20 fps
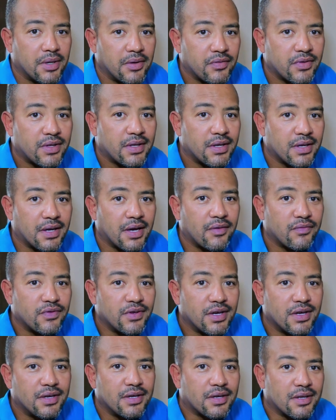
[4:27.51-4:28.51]
everything have
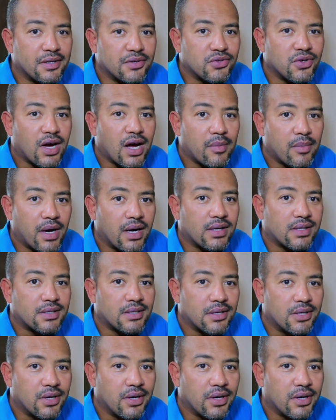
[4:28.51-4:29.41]
their little drawbacks, you